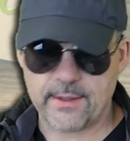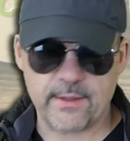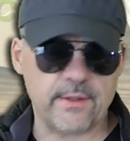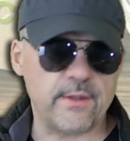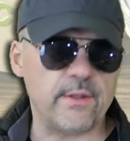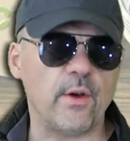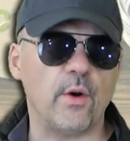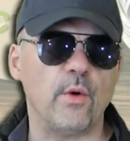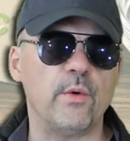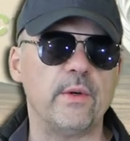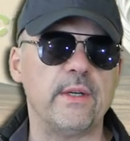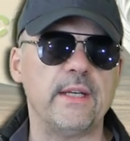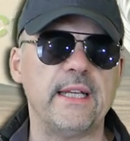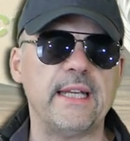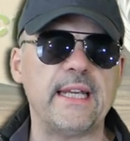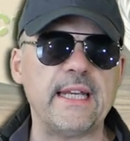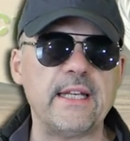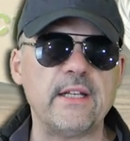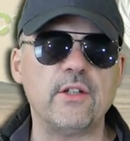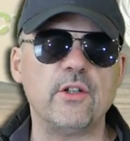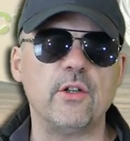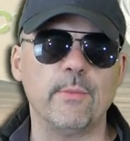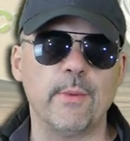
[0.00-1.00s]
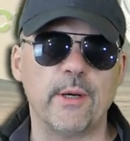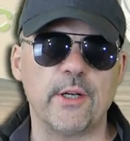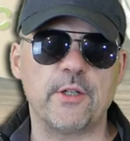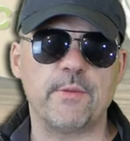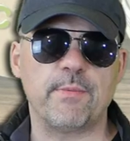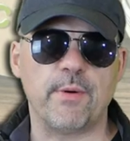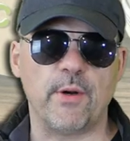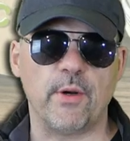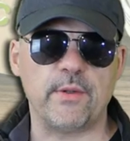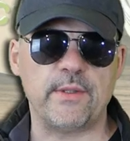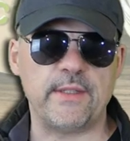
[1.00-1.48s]
don't eat too much
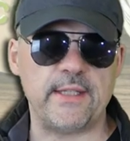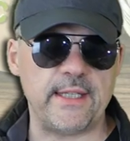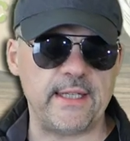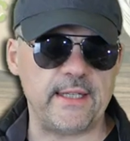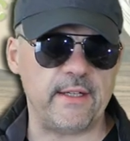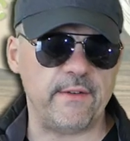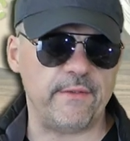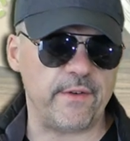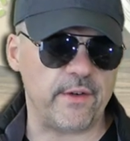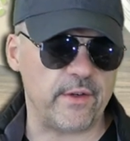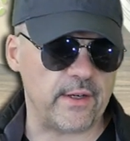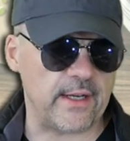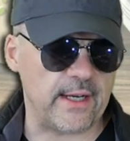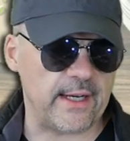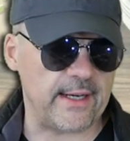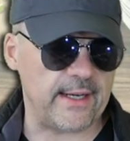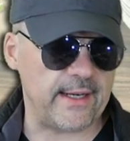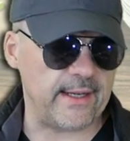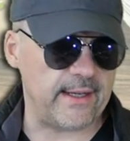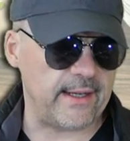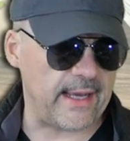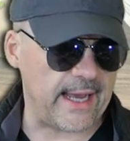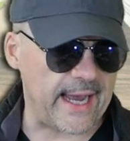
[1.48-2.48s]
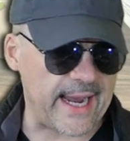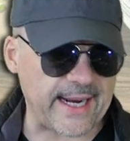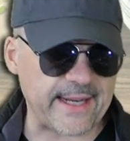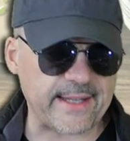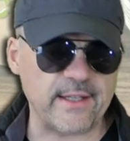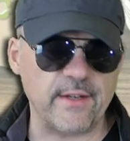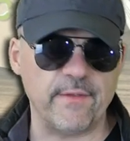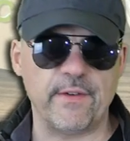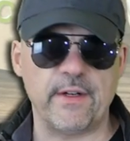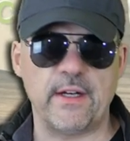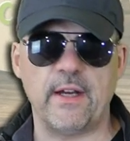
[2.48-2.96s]
protein if you're not
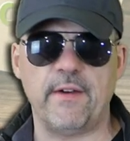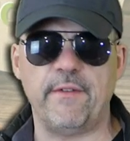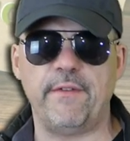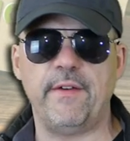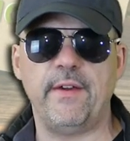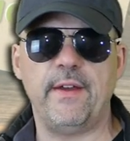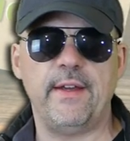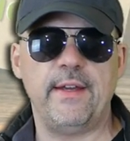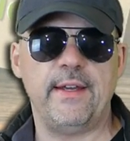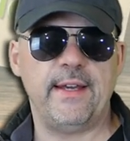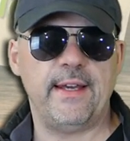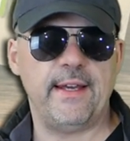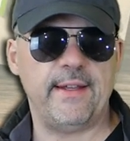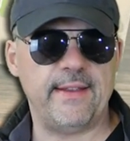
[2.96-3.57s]
active enough.